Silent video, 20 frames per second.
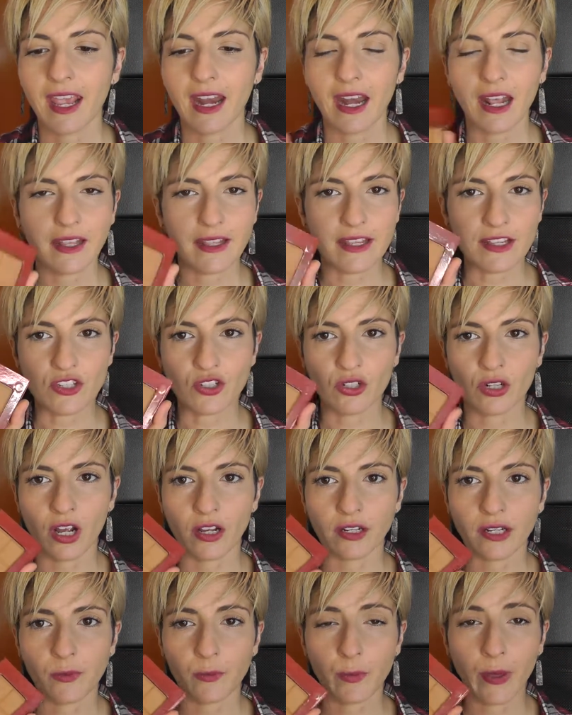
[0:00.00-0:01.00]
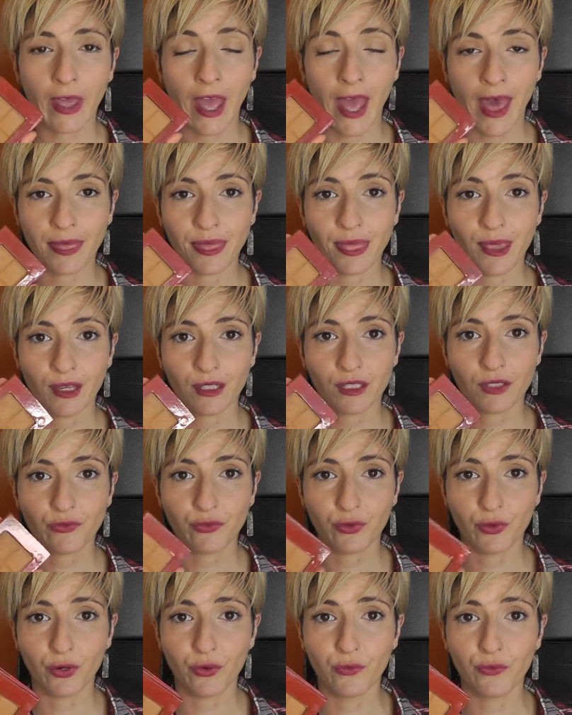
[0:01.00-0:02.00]
and I kid you not, I've had this
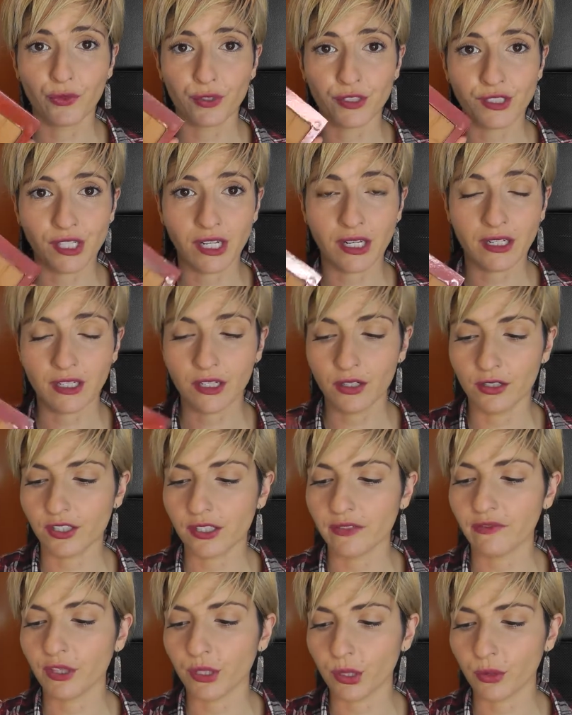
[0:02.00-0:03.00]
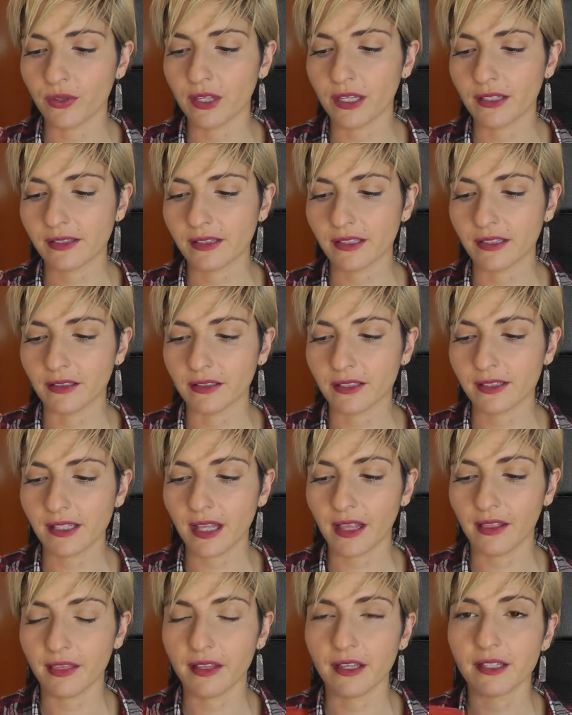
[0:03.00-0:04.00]
for over 10 years, even though they still
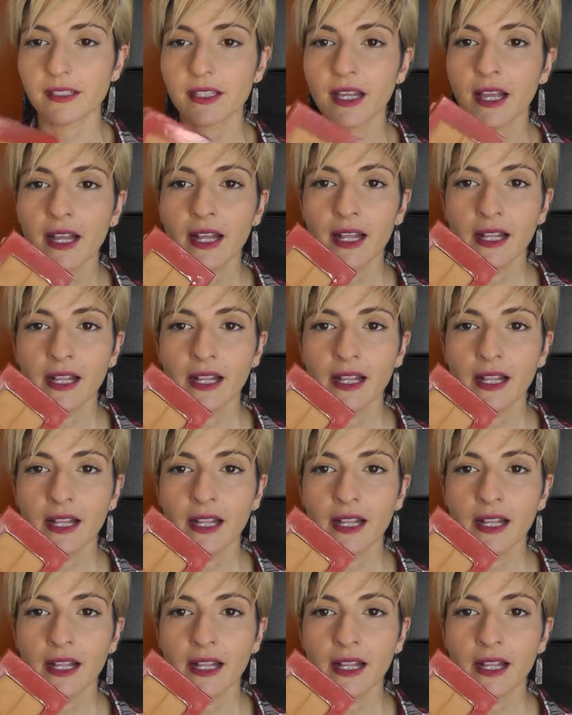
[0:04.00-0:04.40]
sell this.